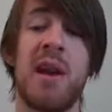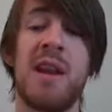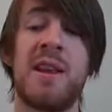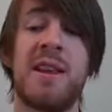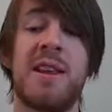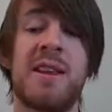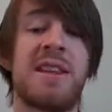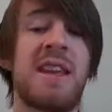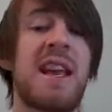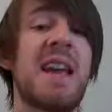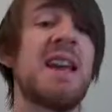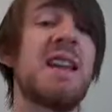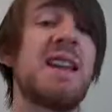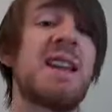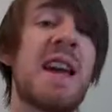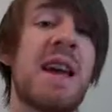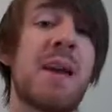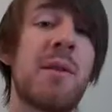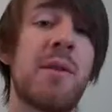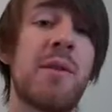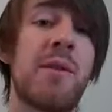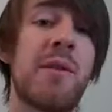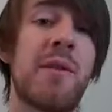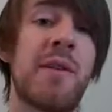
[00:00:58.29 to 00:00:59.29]
The second
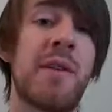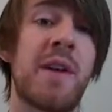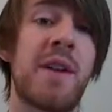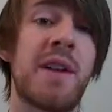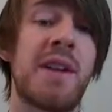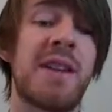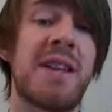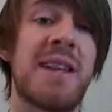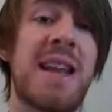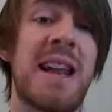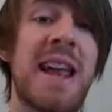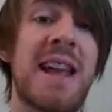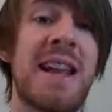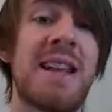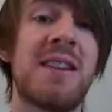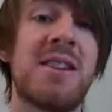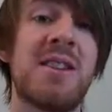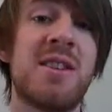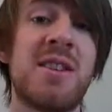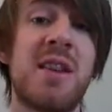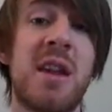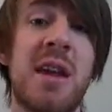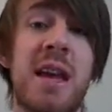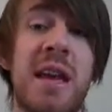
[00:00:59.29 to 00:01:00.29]
type of
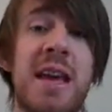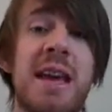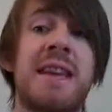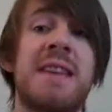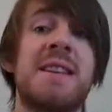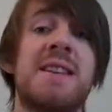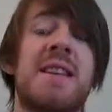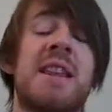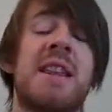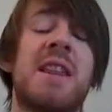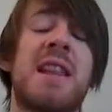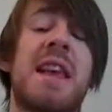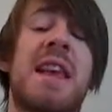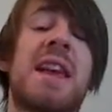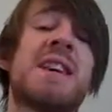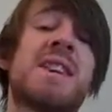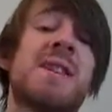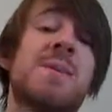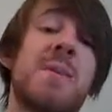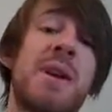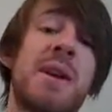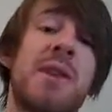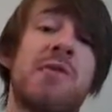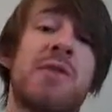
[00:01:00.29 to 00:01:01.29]
lens is the
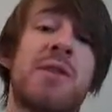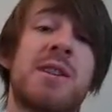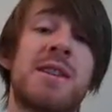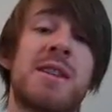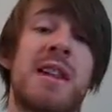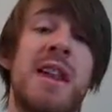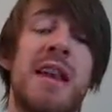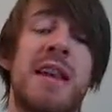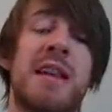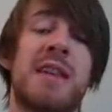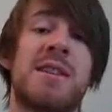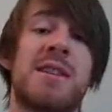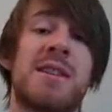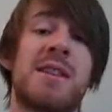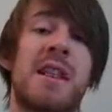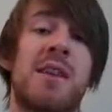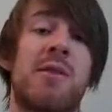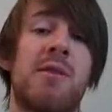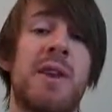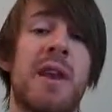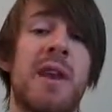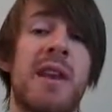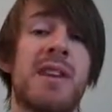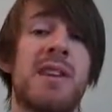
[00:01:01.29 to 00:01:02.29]
experience lens. Now,
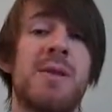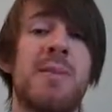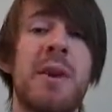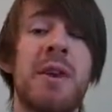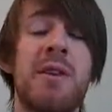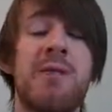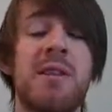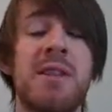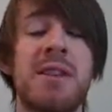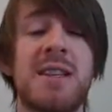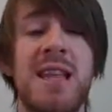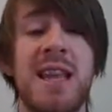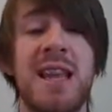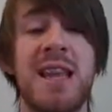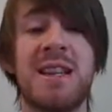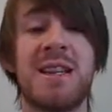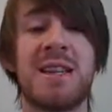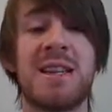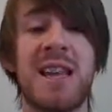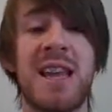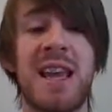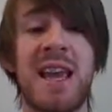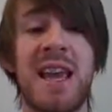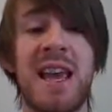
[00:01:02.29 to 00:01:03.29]
the experience lens